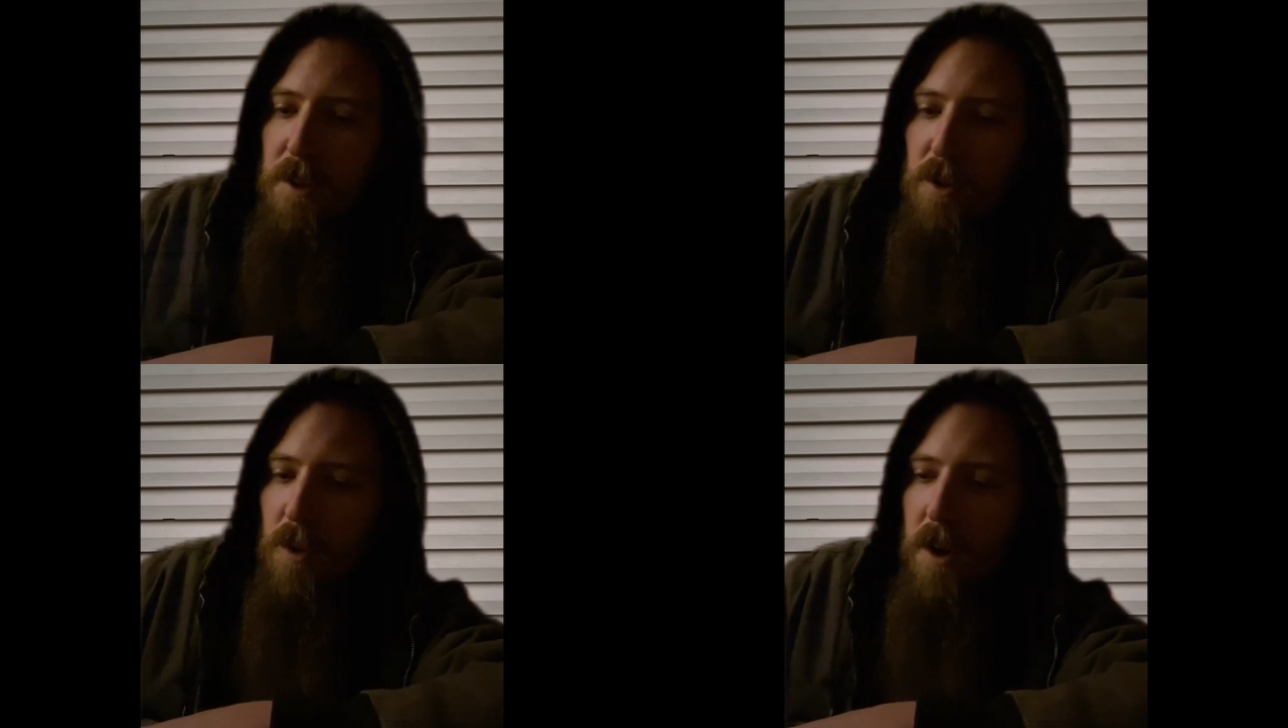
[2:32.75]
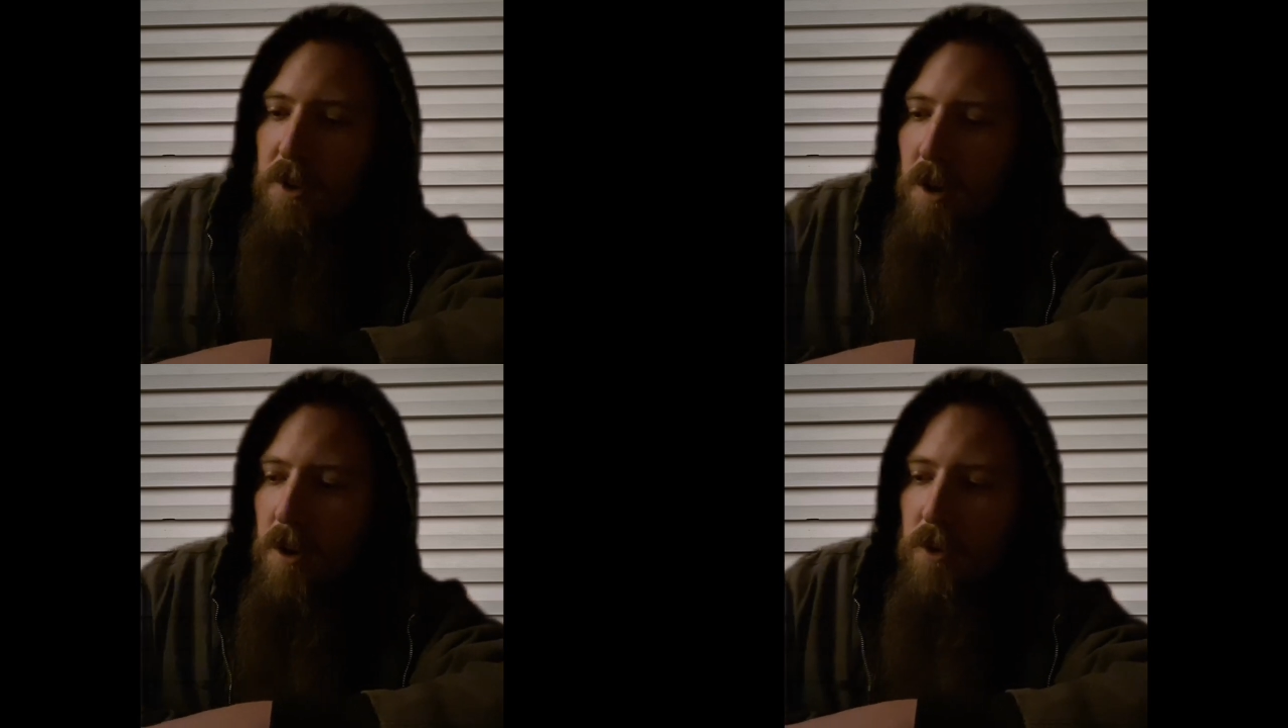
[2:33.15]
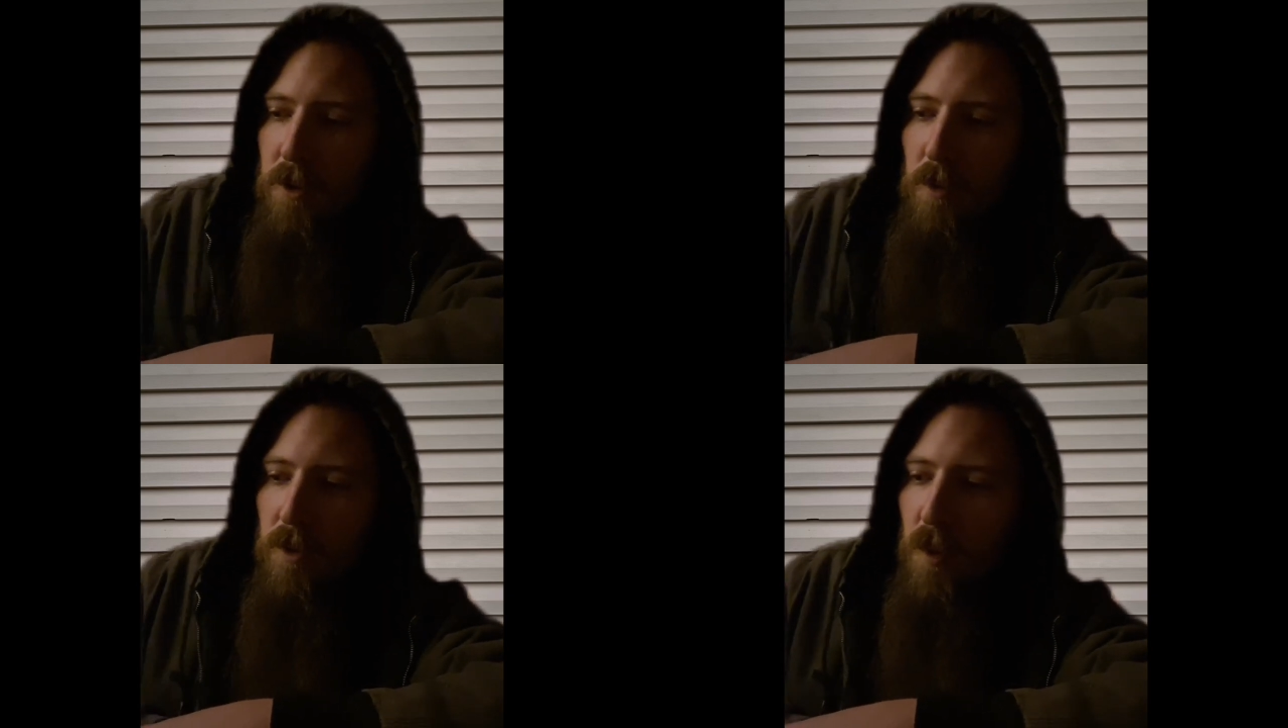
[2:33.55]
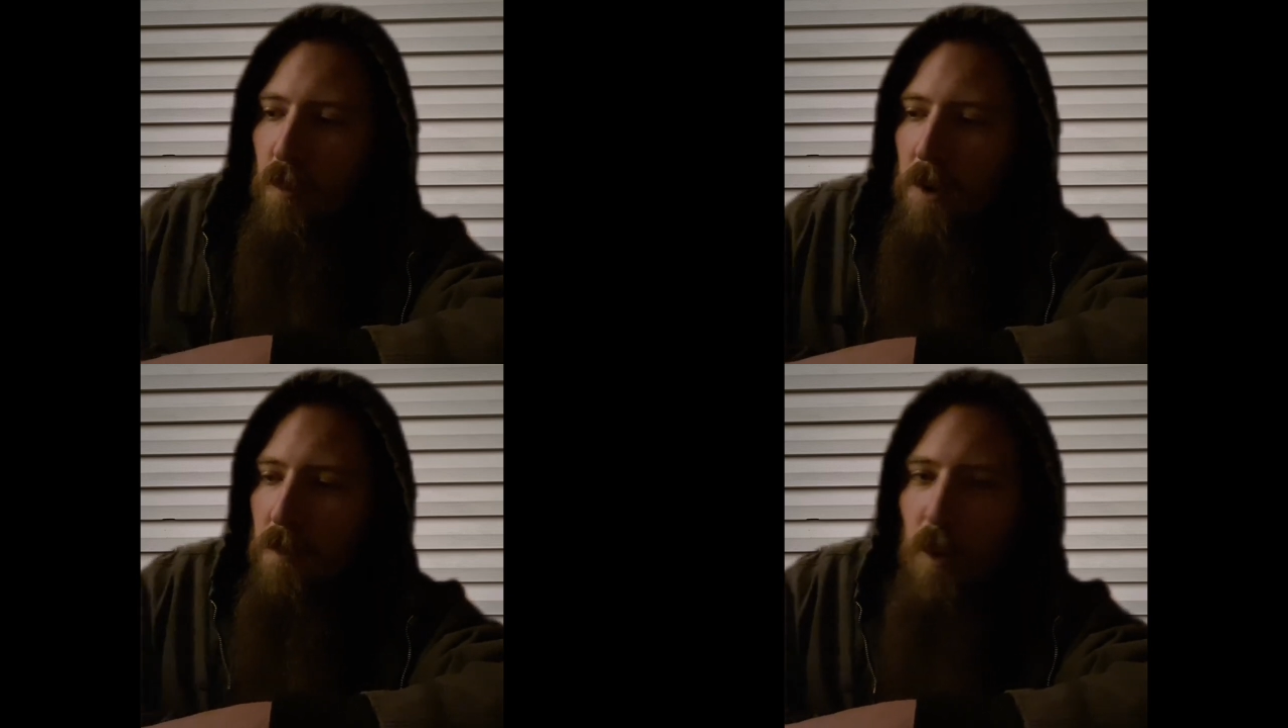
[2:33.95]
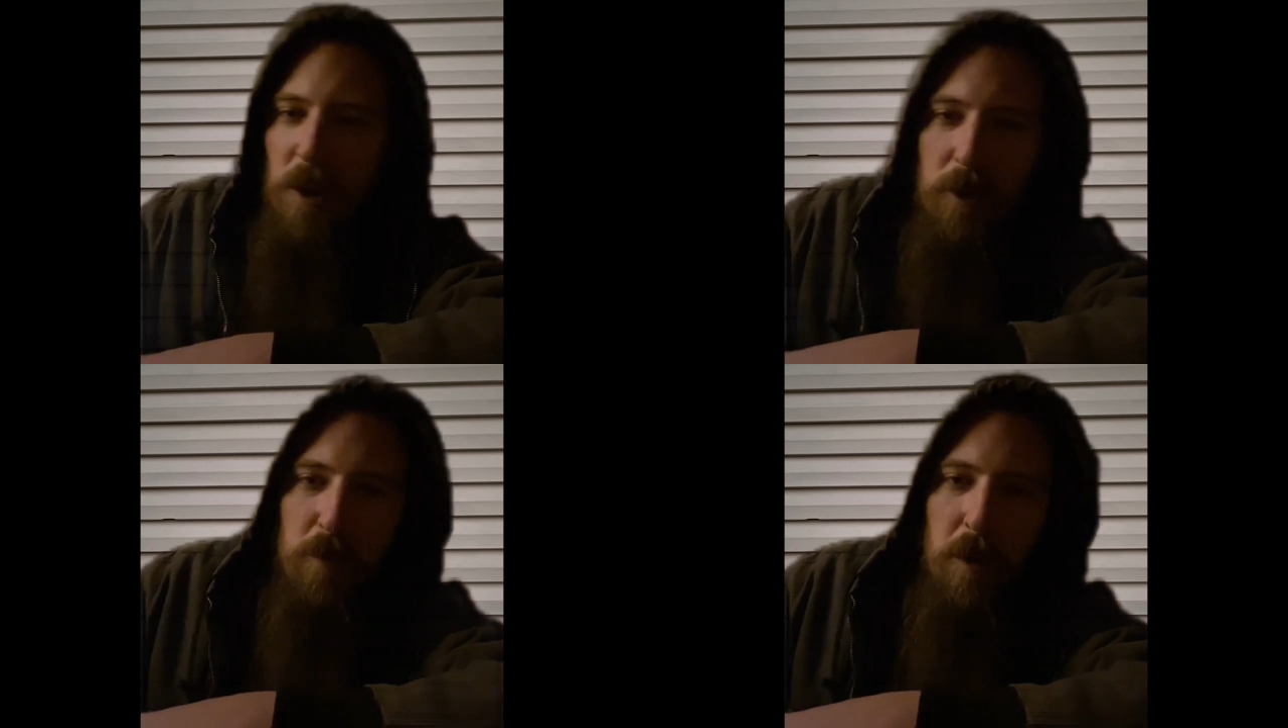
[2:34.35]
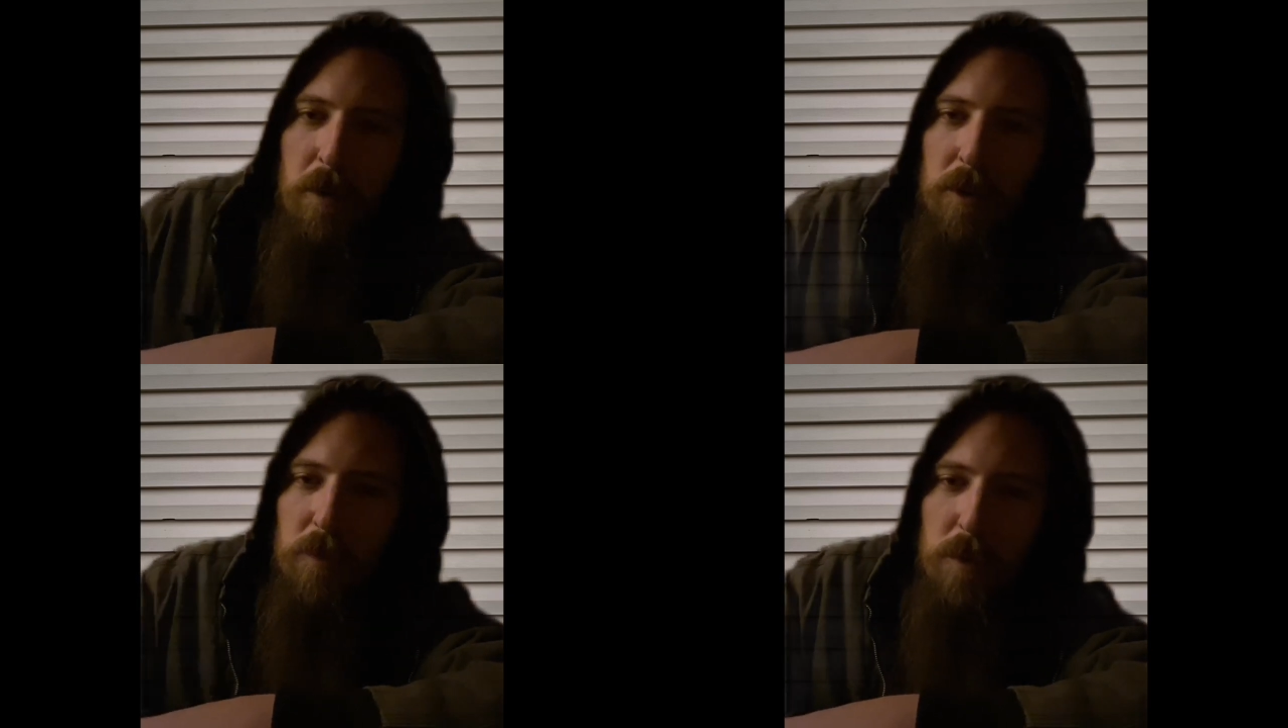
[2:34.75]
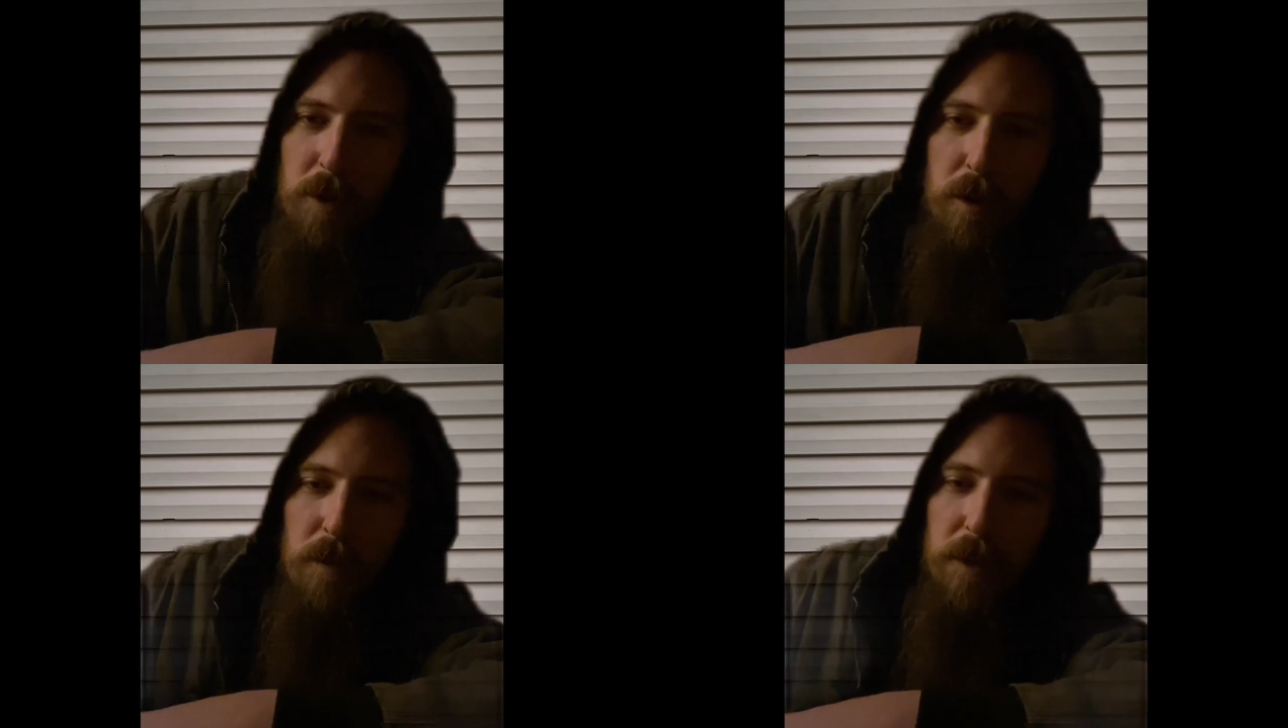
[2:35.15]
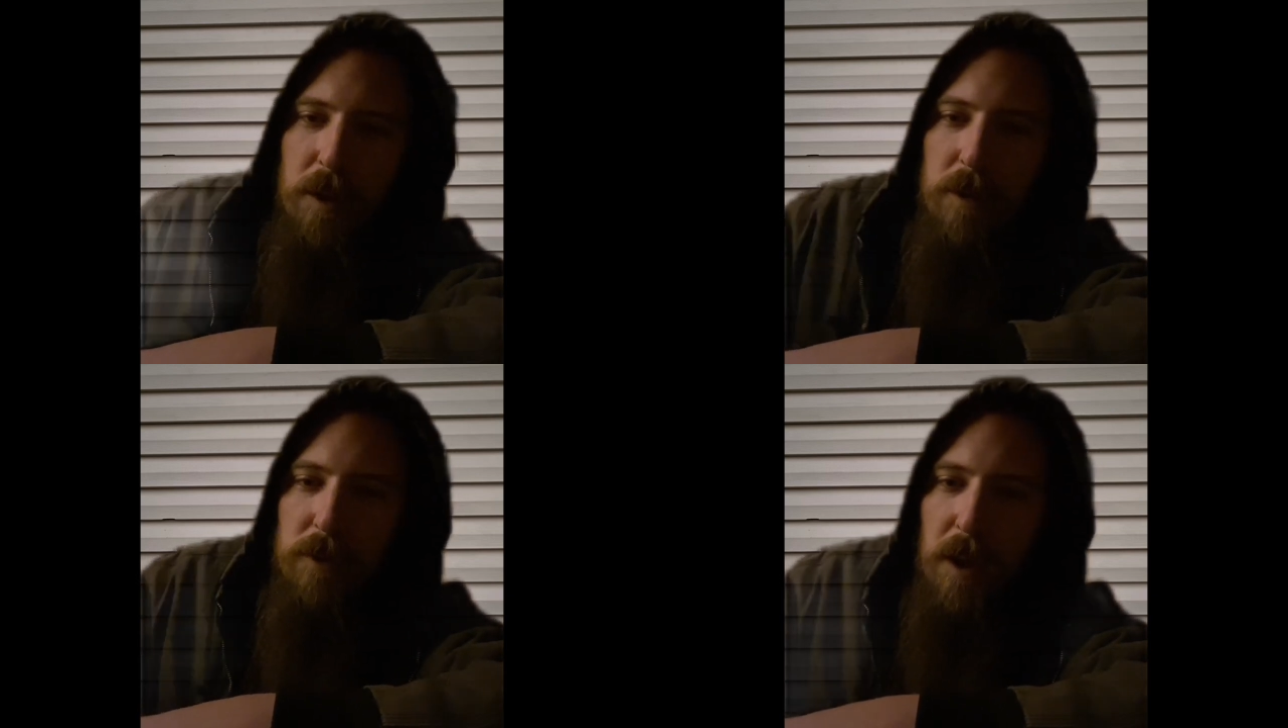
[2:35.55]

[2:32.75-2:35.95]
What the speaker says: I talked to somebody pretty experienced with all of this,